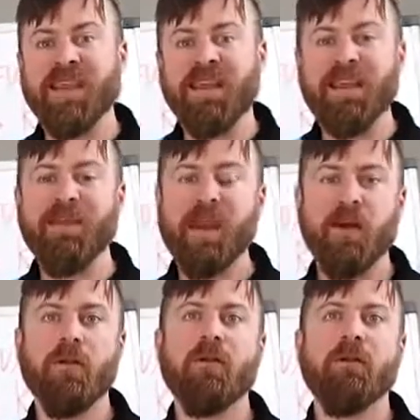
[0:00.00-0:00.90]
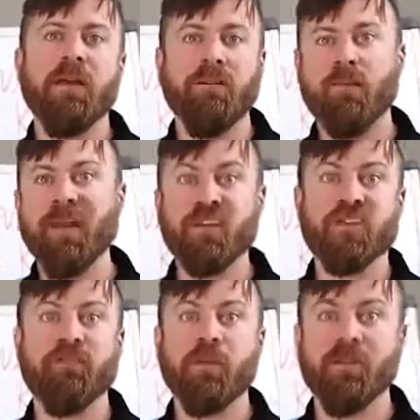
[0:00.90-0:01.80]
email
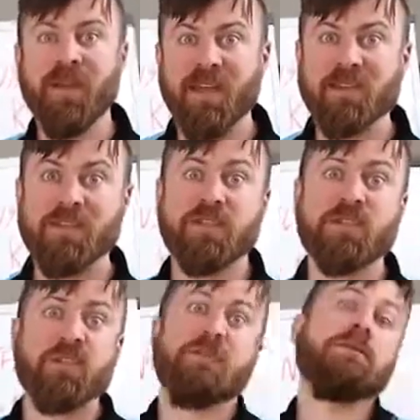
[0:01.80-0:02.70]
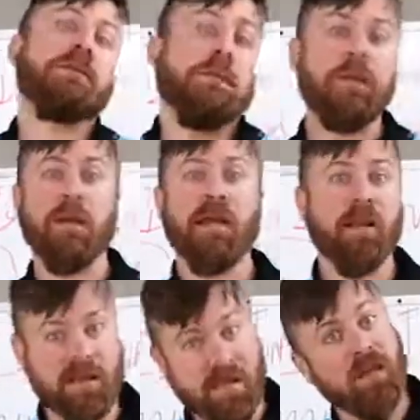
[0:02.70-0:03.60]
information from me is just like,
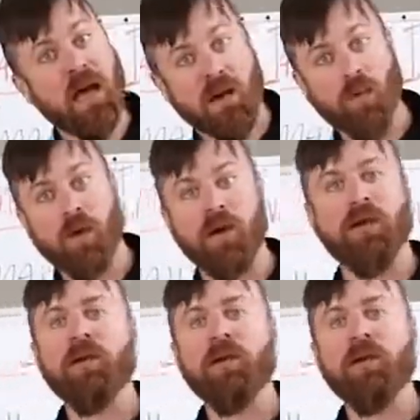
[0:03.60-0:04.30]
it's a lot of work.